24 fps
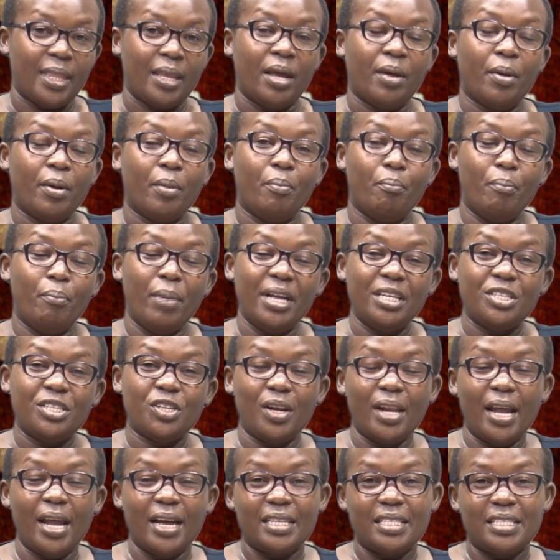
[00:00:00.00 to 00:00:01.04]
Mental
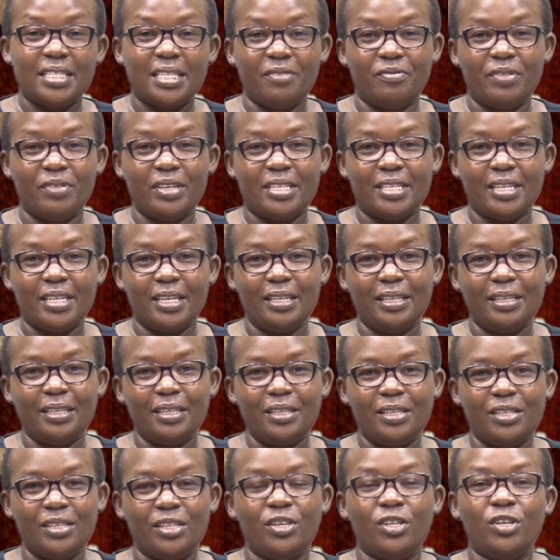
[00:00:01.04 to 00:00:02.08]
activity
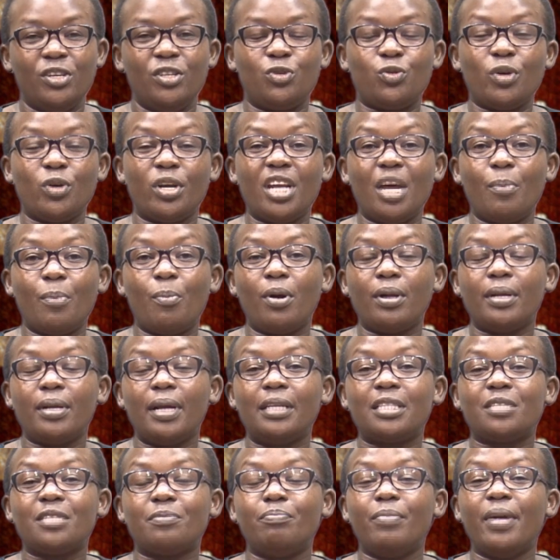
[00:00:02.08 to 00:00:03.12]
to enable
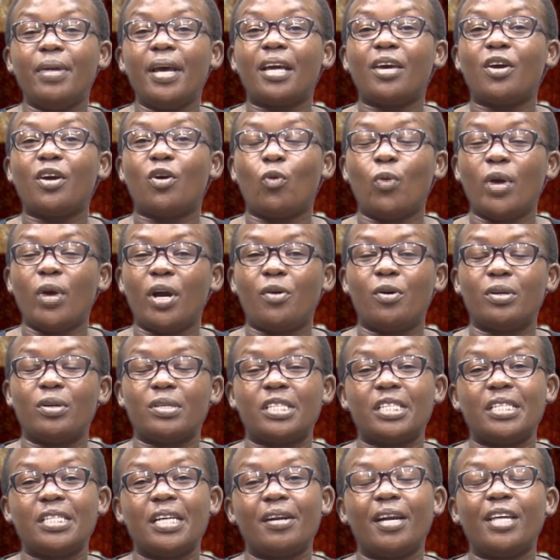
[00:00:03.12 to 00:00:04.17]
us make quick
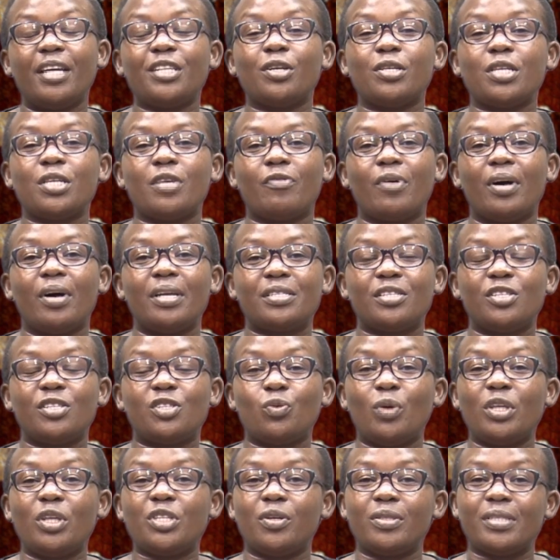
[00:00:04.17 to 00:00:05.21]
considerations of our
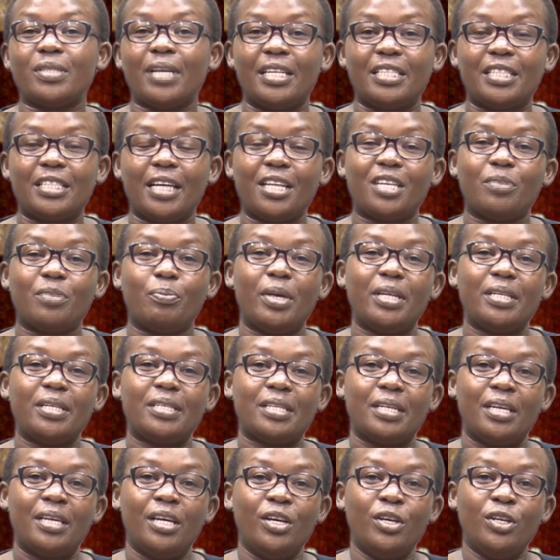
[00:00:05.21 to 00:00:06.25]
situations and judgments
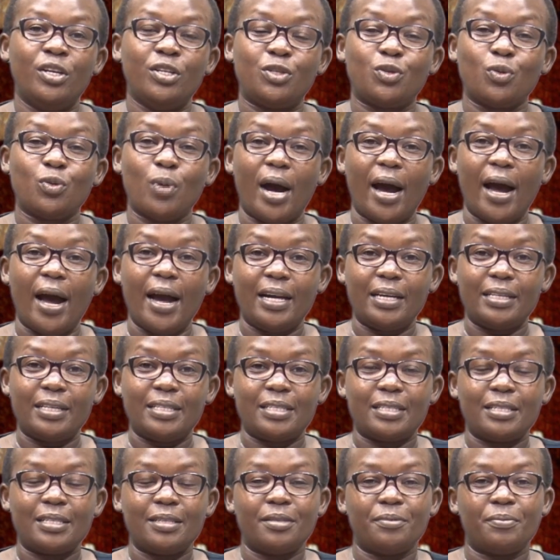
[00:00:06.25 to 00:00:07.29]
to
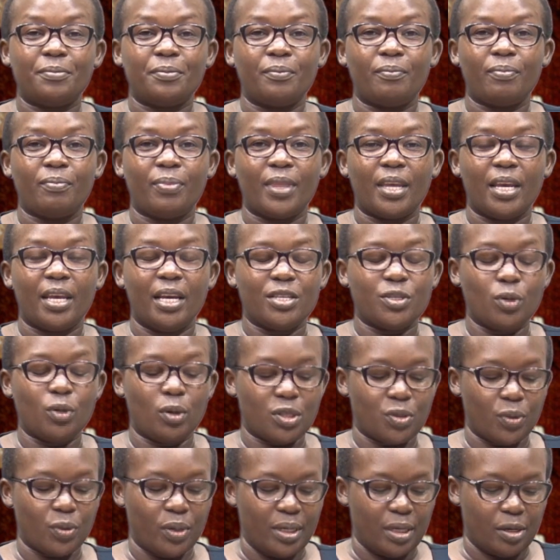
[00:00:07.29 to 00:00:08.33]
act is
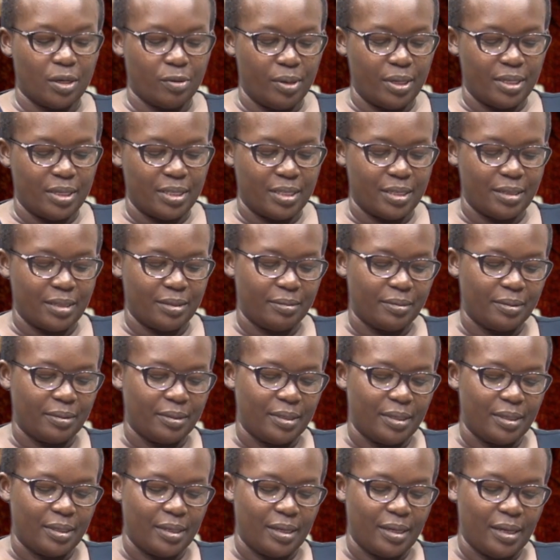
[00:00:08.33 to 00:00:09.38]
also increased.
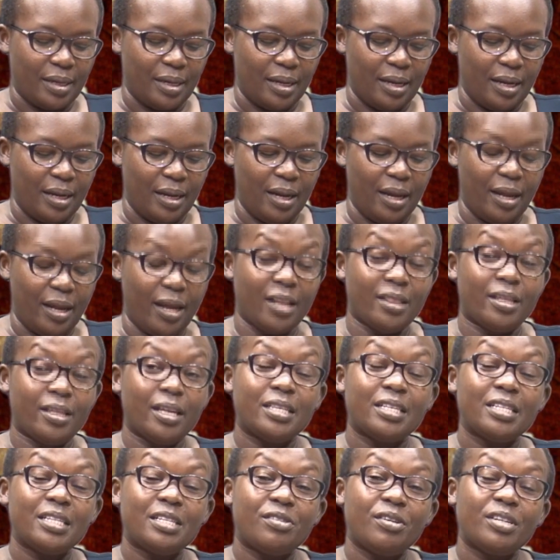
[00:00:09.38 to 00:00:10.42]
And there's
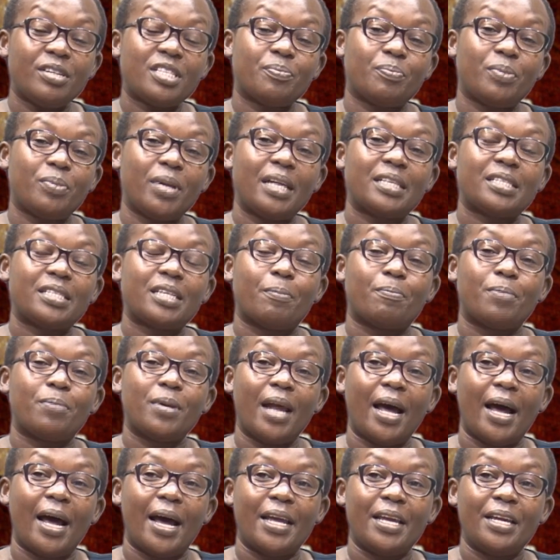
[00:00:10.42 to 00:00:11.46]
increased blood
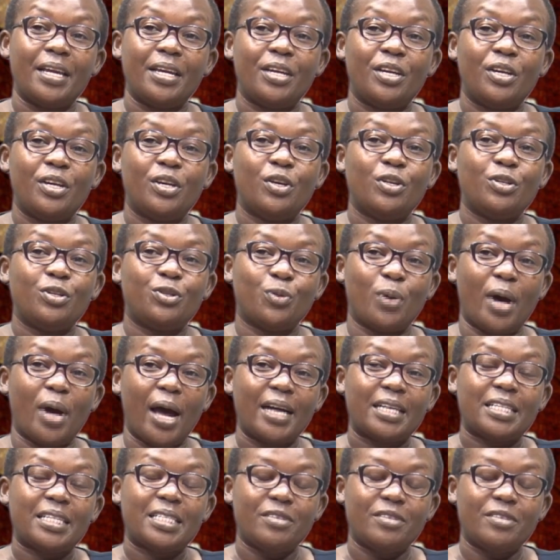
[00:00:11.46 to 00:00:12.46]
supply to active